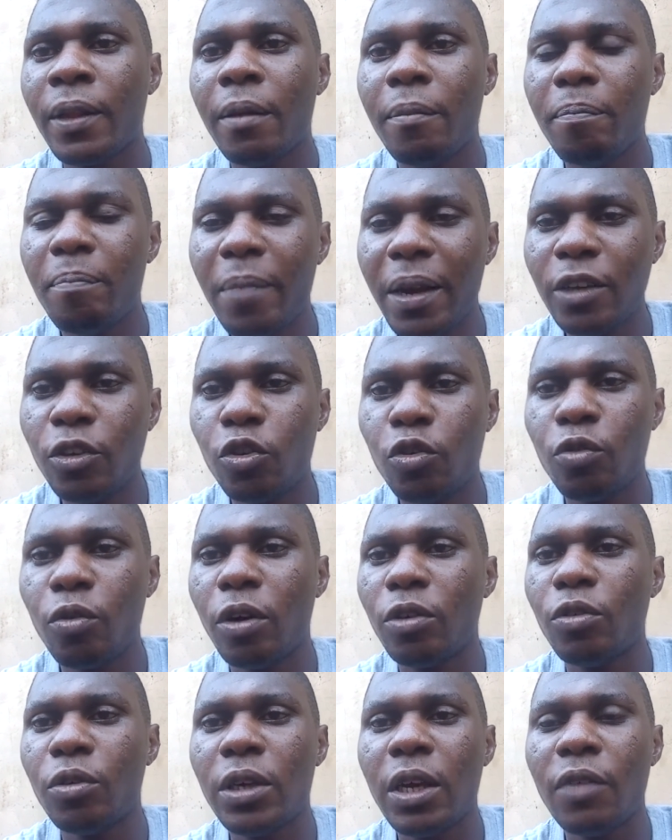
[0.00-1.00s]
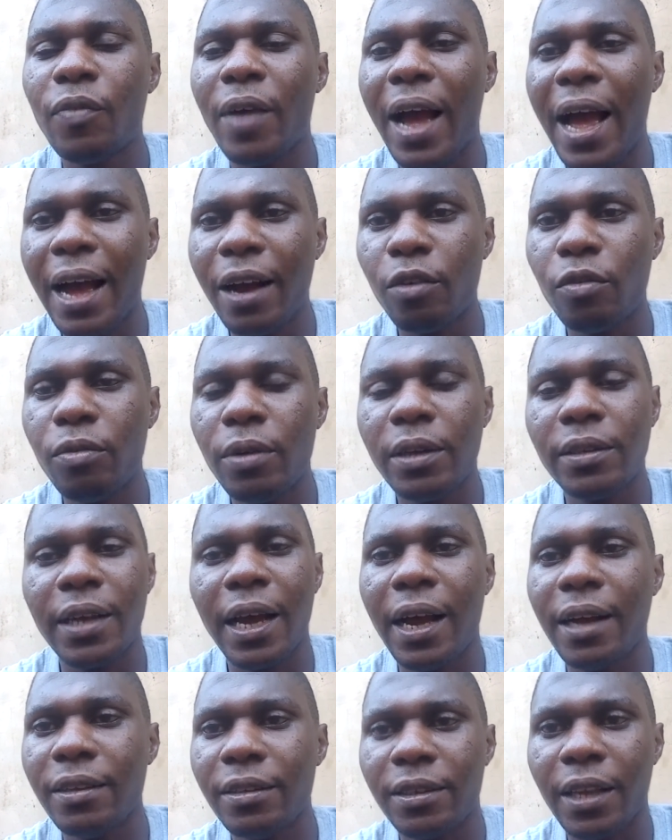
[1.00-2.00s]
make sure you give accurate
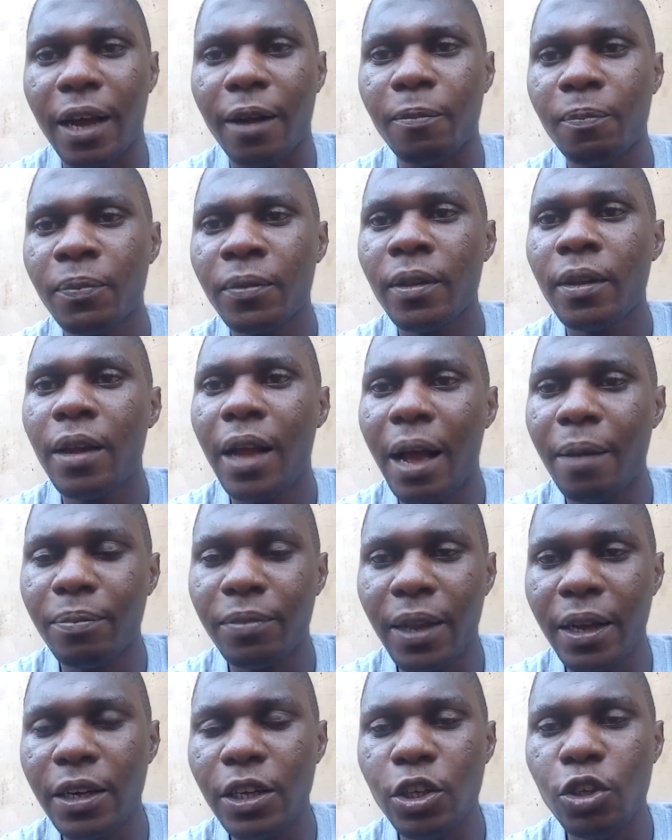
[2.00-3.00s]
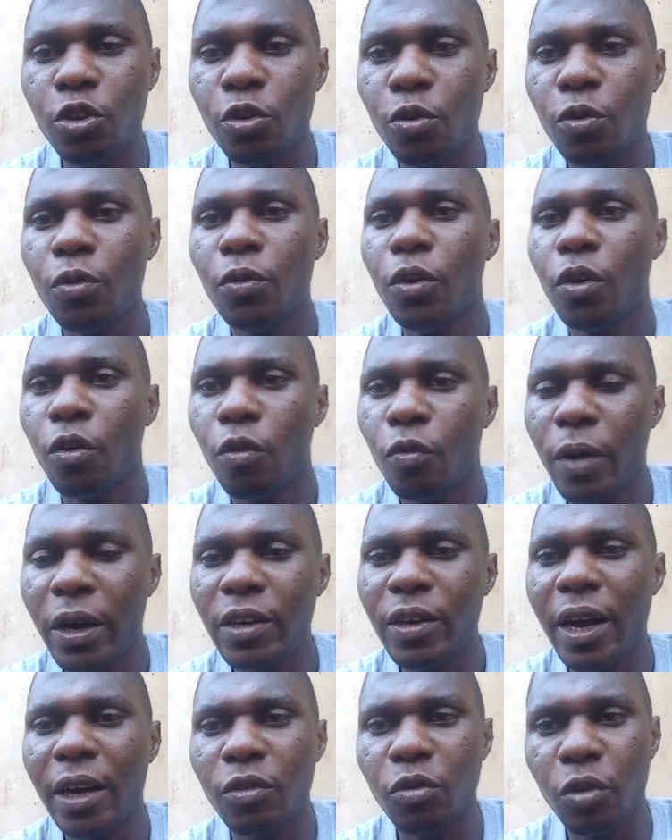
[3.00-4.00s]
answer. I'm telling you, when
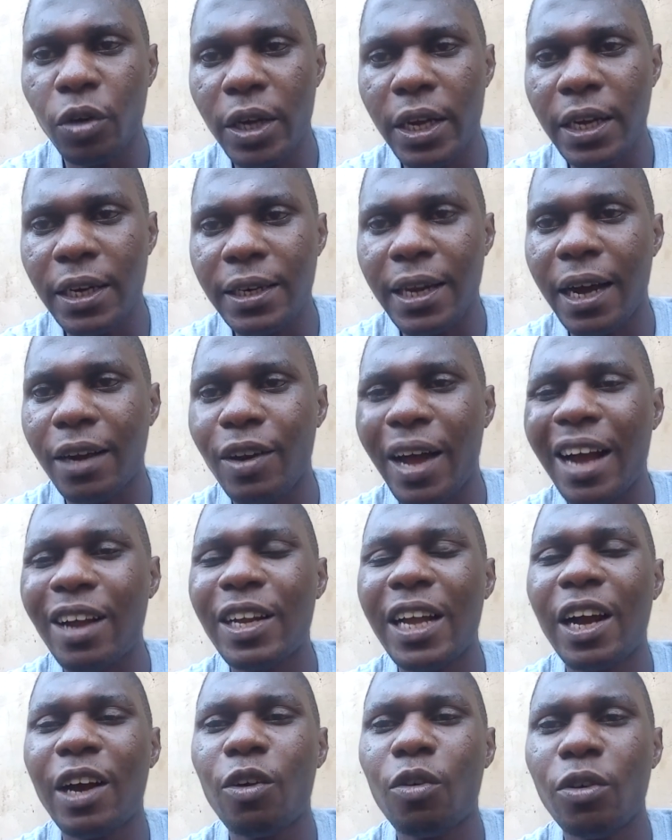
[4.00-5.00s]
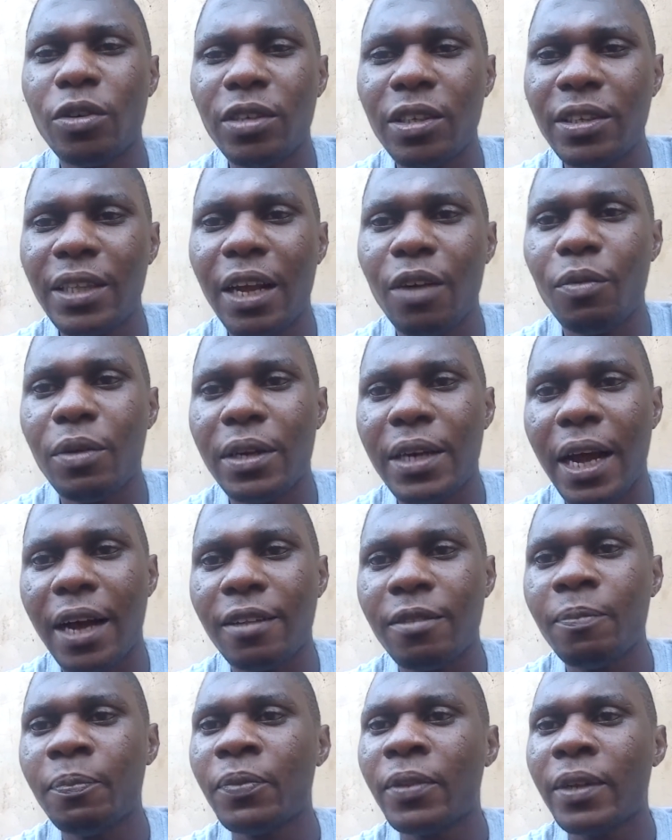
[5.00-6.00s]
you are doing that and you are consistent with
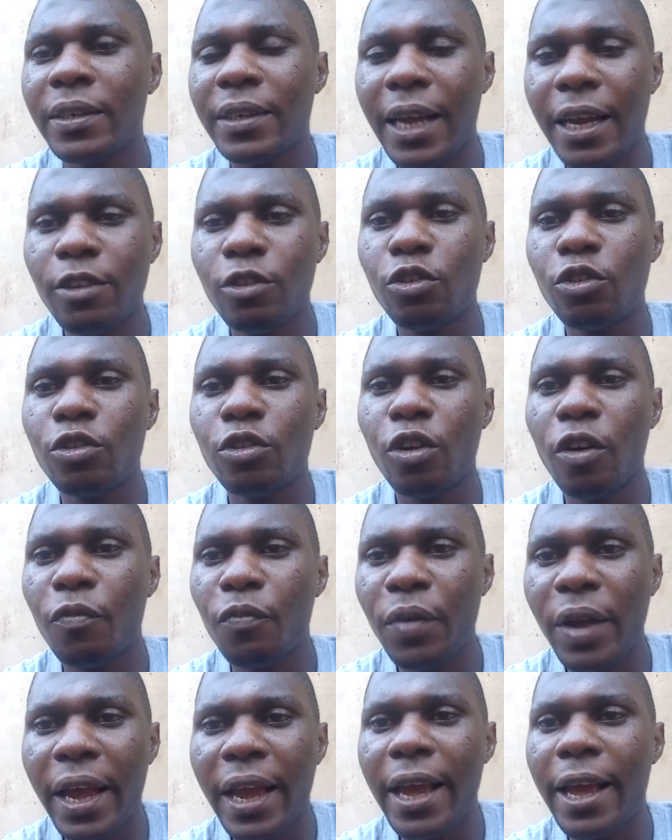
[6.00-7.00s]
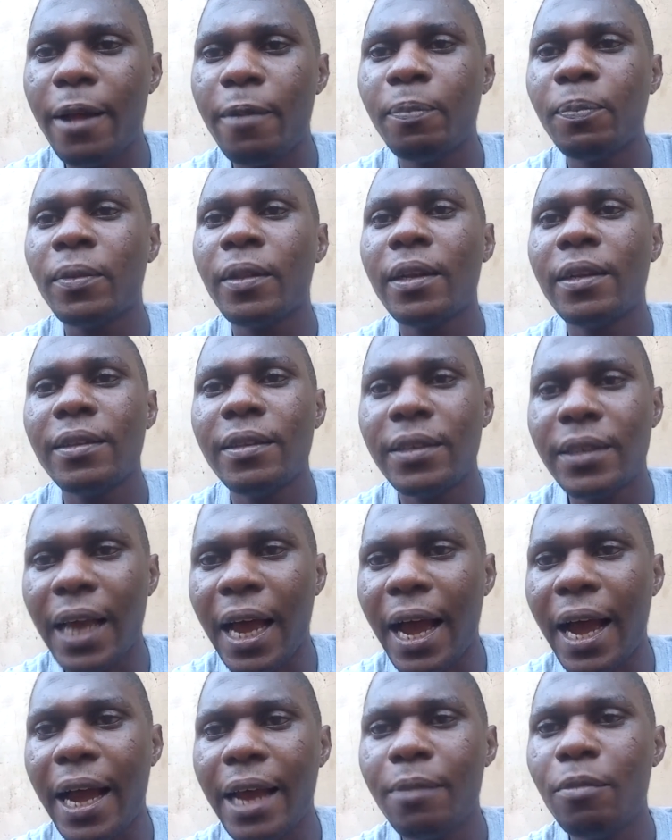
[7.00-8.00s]
that, then survey
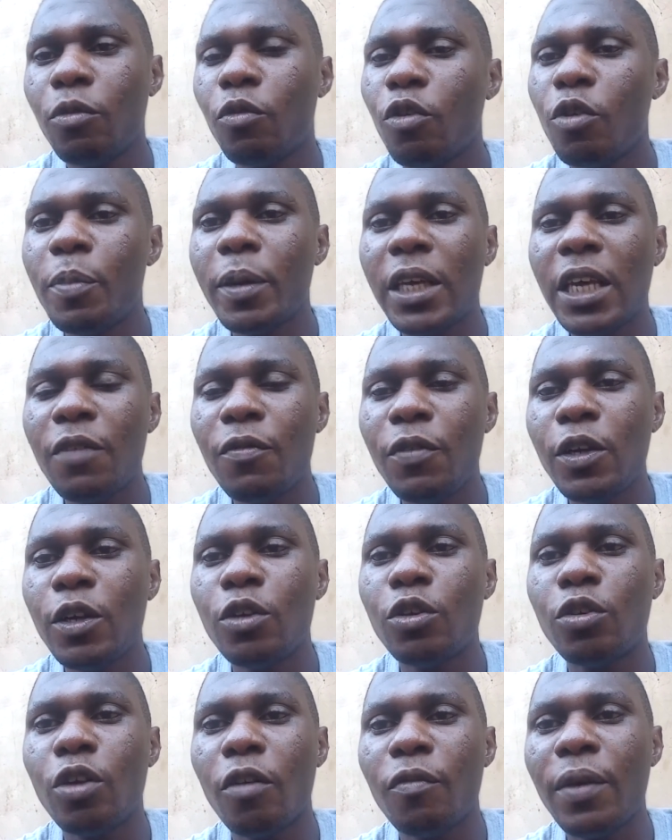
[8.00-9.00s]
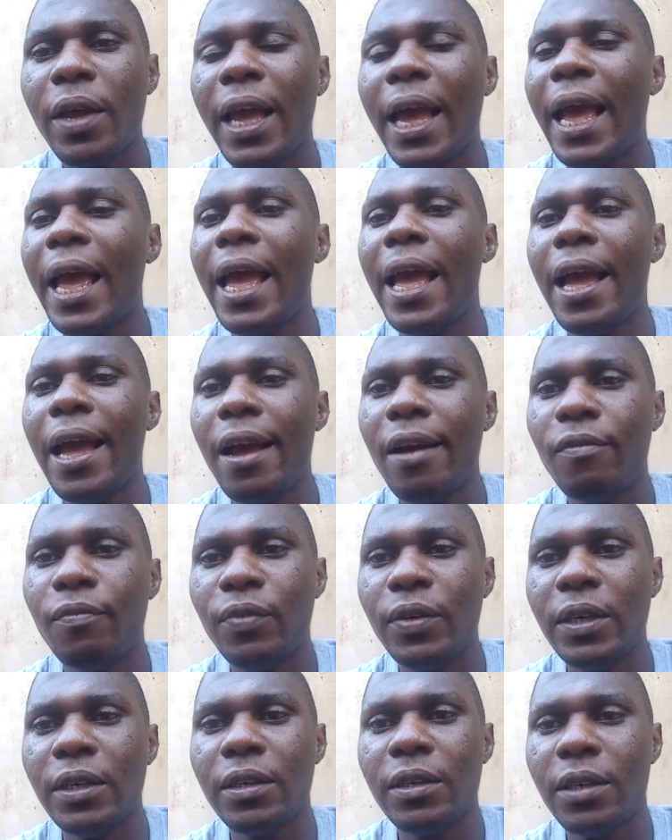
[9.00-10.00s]
time will be giving you survey
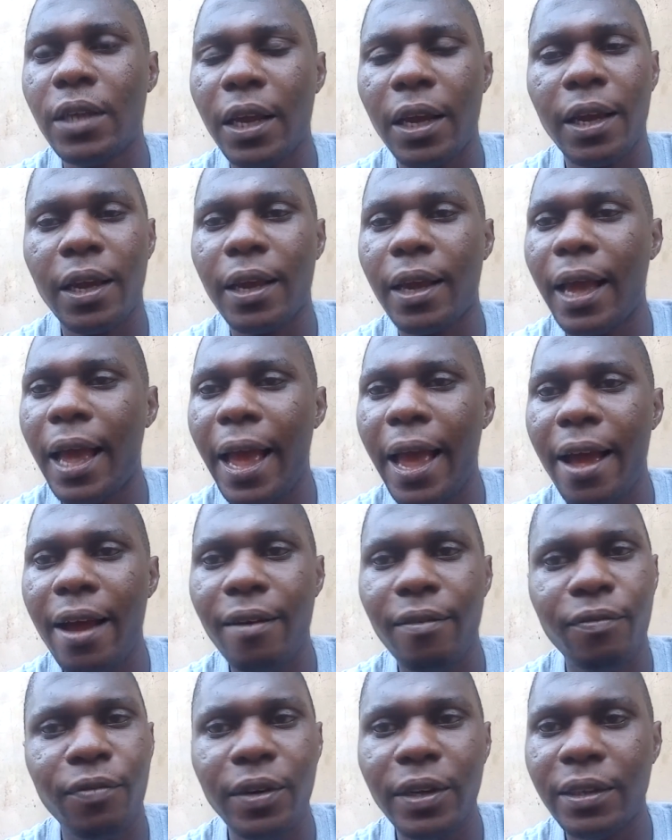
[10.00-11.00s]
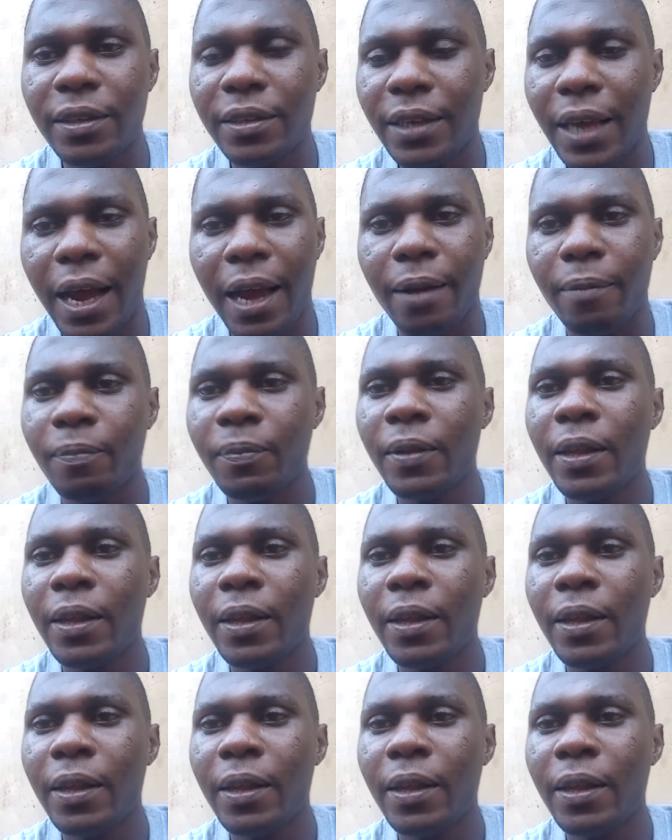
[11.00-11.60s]
every day, every time.